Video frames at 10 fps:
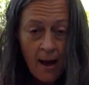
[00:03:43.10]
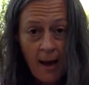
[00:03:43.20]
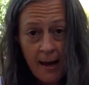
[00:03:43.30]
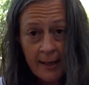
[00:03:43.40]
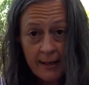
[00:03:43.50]

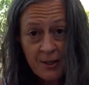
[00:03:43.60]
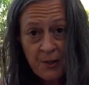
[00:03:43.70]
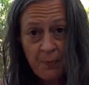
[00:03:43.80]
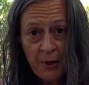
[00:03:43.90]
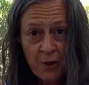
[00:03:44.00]
I
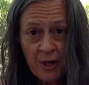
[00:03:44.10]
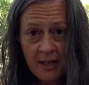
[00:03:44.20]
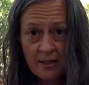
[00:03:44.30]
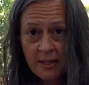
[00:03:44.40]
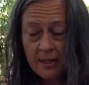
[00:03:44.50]

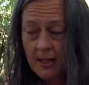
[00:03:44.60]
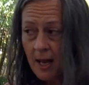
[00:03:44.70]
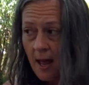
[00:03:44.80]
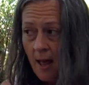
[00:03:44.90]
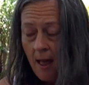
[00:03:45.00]
experienced
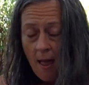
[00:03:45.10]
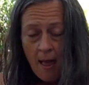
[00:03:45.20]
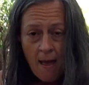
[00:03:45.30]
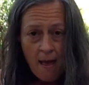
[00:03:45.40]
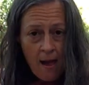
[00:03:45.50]

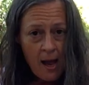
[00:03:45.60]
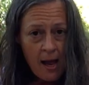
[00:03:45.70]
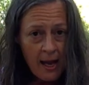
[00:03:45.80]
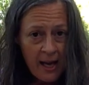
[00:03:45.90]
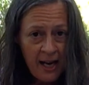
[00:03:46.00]

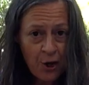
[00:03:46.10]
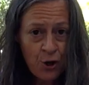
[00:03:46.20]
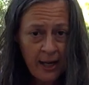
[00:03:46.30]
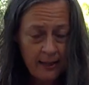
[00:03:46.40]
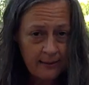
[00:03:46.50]

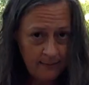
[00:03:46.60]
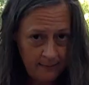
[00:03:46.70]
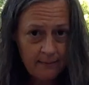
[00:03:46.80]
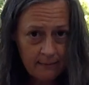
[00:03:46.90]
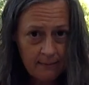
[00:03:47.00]
hearing
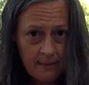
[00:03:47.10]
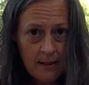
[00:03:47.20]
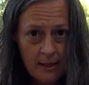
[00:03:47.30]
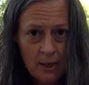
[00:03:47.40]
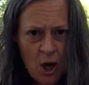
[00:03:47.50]

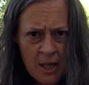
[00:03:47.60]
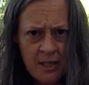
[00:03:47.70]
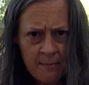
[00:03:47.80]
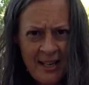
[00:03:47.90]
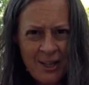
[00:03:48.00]

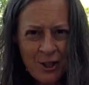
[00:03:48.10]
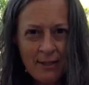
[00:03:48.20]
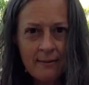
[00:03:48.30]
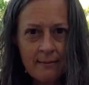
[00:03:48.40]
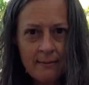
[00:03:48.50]

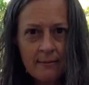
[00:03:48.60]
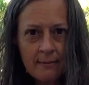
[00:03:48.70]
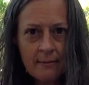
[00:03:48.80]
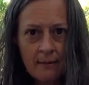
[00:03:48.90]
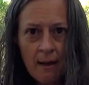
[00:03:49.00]
condemnation
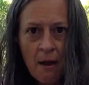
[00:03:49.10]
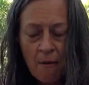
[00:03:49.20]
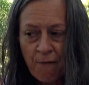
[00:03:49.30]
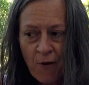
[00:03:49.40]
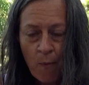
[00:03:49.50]

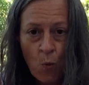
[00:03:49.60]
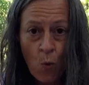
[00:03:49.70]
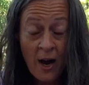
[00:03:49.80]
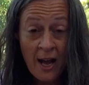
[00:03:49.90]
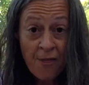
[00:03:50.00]
from
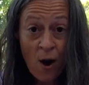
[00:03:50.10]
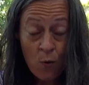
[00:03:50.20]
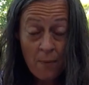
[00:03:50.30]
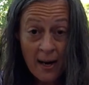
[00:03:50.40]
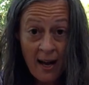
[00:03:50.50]
what I thought
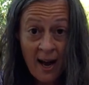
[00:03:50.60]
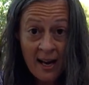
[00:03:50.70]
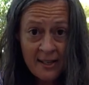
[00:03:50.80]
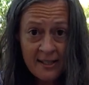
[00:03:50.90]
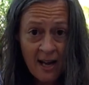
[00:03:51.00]
were my
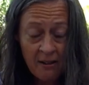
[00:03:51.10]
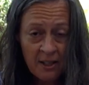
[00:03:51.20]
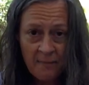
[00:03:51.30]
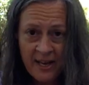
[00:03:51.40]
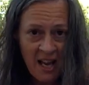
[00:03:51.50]
guides
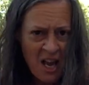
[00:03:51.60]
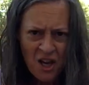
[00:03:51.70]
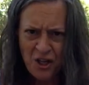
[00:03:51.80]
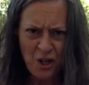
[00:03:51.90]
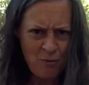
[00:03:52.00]
telling me,
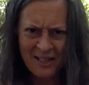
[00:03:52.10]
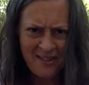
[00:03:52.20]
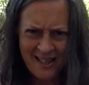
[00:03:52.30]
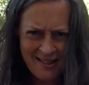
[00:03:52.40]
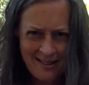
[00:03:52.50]
you did
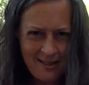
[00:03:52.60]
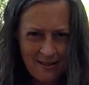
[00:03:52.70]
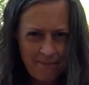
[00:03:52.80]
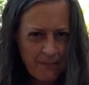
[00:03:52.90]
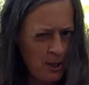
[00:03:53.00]
this,
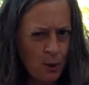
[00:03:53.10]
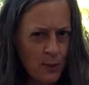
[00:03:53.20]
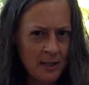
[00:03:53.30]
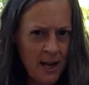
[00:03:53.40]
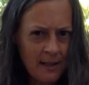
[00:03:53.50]
you
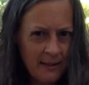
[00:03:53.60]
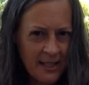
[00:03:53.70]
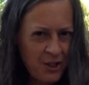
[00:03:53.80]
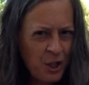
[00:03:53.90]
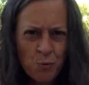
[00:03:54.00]
unlocked
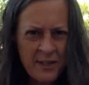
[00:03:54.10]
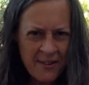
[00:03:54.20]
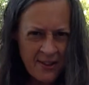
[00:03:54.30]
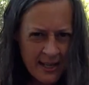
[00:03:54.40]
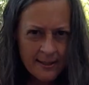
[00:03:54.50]
this, you did
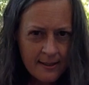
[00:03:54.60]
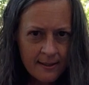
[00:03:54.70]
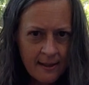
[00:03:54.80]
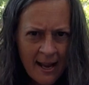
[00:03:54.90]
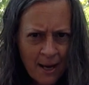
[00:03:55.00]
this,
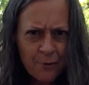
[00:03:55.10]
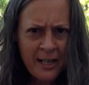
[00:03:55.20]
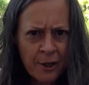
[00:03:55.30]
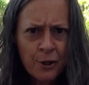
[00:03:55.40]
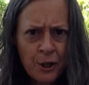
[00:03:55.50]
how
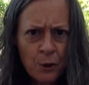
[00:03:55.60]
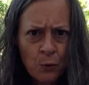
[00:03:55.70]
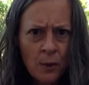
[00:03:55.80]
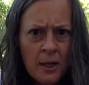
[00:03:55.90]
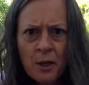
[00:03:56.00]
dare
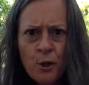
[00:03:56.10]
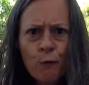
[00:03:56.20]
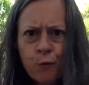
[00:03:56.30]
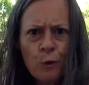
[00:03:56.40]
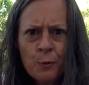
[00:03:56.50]
you,
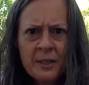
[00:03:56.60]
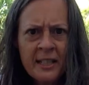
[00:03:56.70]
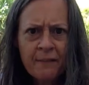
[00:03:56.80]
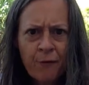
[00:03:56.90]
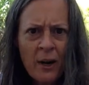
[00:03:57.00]
you've ruined
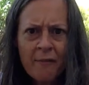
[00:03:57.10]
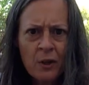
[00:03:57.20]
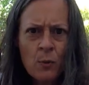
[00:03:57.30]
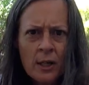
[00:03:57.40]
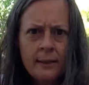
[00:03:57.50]
it for
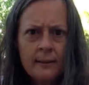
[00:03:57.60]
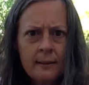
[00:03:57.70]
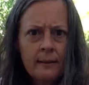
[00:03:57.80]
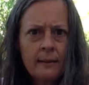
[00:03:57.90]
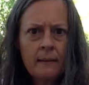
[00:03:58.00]
everyone,
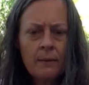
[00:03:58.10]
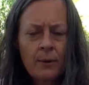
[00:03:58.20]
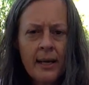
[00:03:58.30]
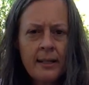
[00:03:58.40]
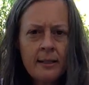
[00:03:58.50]

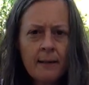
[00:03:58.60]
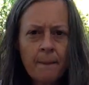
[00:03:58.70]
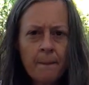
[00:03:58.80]
right?